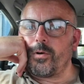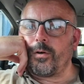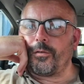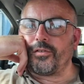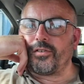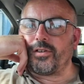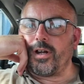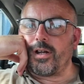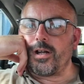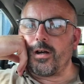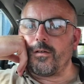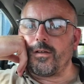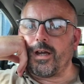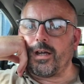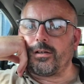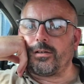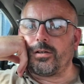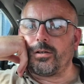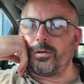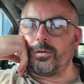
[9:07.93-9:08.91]
Obviously I know the
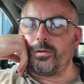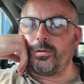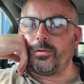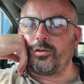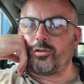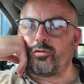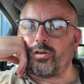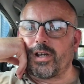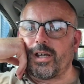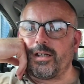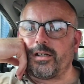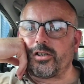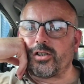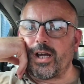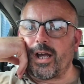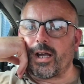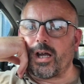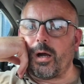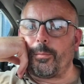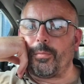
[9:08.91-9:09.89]
A2 is tricky to
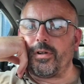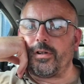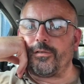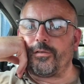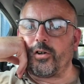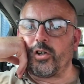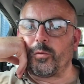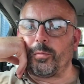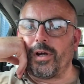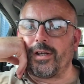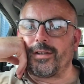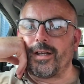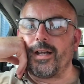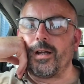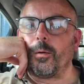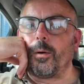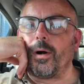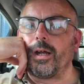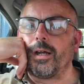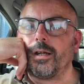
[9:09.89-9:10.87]
jack up in the first place
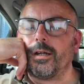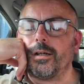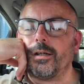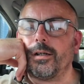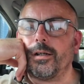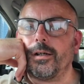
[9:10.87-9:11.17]
anyway.